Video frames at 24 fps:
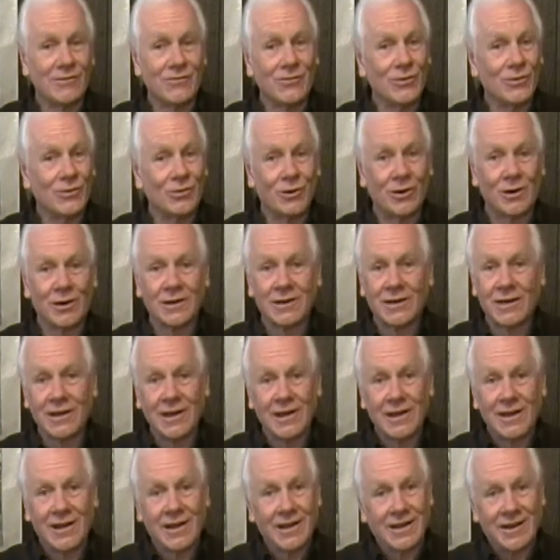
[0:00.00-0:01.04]
if you want,
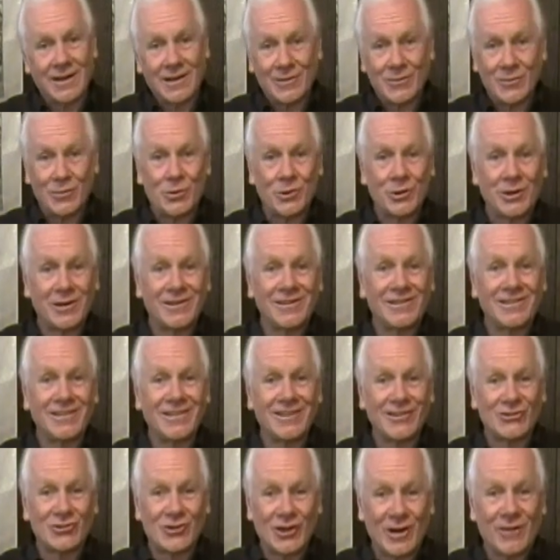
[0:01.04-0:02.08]
but
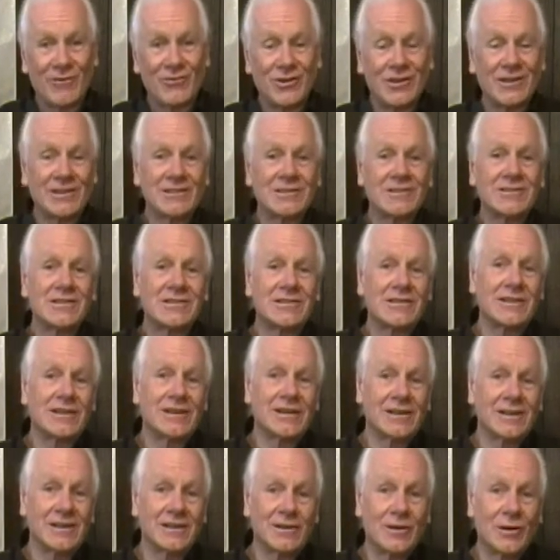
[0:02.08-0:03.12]
it's obvious
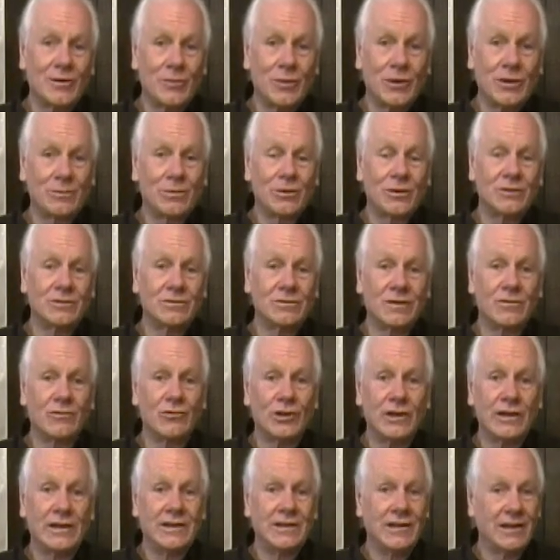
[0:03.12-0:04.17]
to people who are
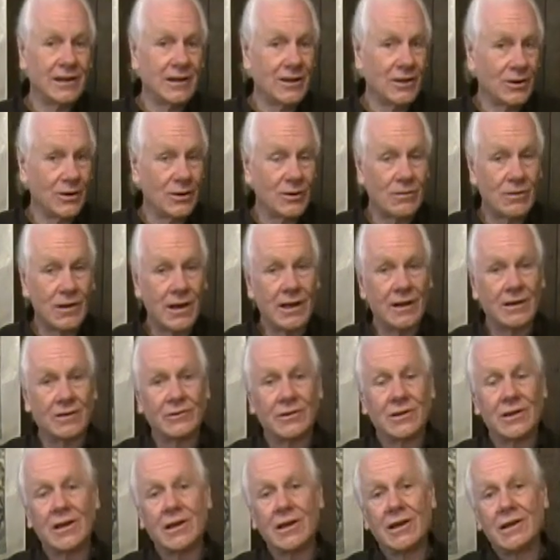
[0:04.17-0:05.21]
really digging
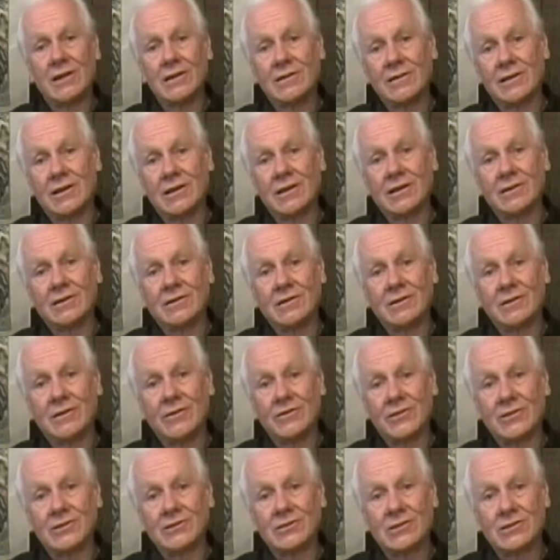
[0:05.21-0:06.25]
around that
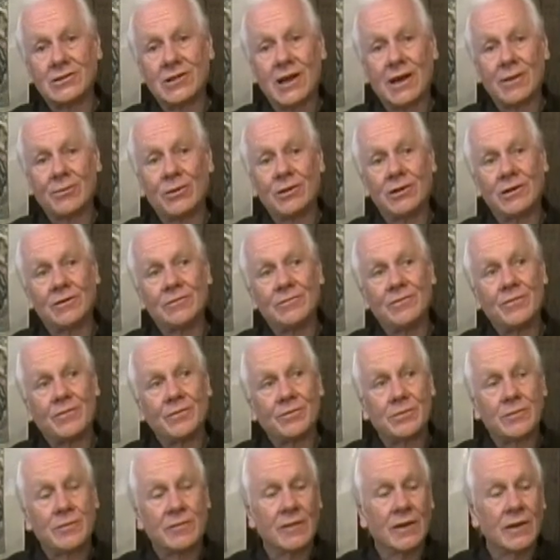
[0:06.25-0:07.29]
this is happening.
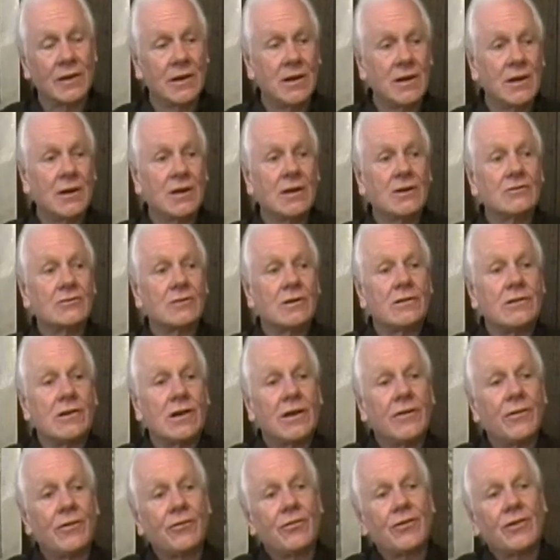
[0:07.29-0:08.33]
So
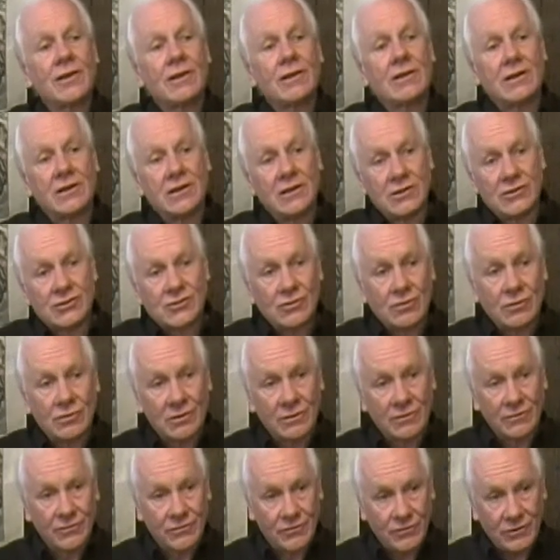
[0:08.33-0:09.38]
the other thing that is sort
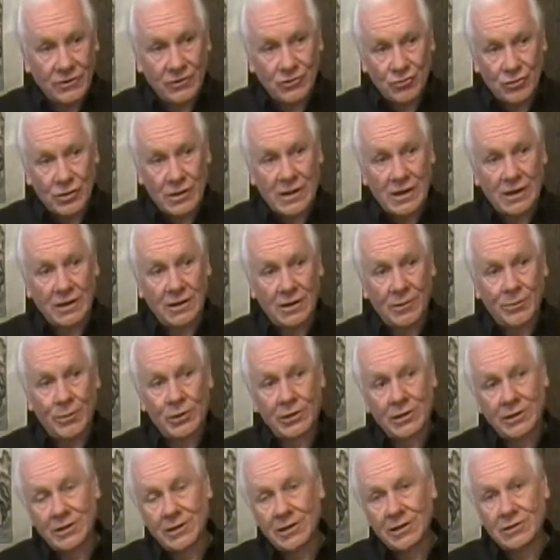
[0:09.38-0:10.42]
of intriguing, I'll
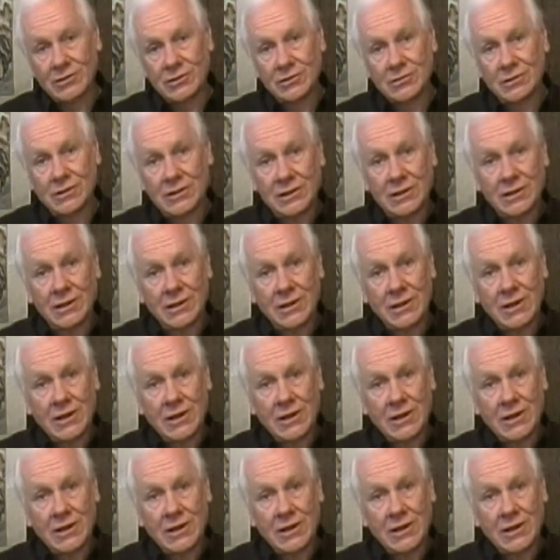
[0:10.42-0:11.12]
put a link to it.